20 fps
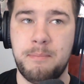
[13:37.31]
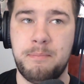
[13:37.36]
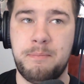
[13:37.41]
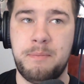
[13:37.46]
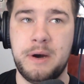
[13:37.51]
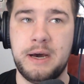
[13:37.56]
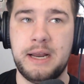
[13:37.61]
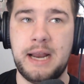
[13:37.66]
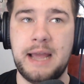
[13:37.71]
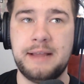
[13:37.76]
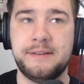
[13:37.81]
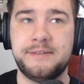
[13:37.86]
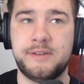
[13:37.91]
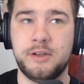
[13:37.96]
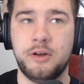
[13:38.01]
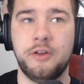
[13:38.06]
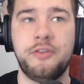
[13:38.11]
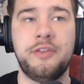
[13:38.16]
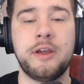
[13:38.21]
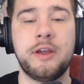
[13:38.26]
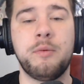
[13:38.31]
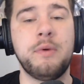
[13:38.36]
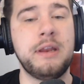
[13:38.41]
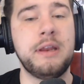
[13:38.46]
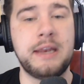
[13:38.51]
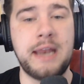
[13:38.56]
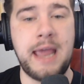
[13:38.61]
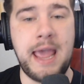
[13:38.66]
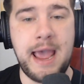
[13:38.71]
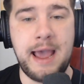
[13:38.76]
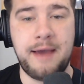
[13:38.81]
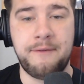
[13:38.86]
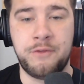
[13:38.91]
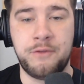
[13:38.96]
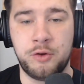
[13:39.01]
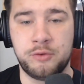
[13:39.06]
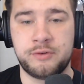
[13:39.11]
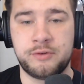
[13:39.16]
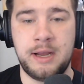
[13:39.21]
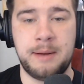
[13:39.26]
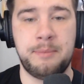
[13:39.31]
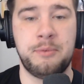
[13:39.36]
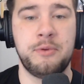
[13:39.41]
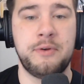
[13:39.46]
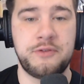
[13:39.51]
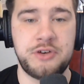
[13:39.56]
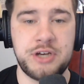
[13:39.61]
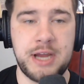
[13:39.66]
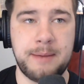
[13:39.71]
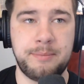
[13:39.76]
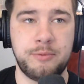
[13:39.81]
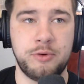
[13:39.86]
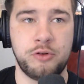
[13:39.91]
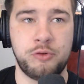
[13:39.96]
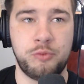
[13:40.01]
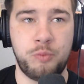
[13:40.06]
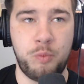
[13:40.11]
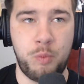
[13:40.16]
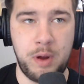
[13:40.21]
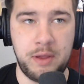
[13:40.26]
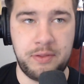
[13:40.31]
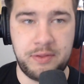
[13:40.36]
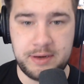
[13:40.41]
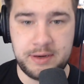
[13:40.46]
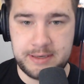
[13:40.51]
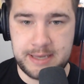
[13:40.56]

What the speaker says: But I still think we need to have those couple of chapters with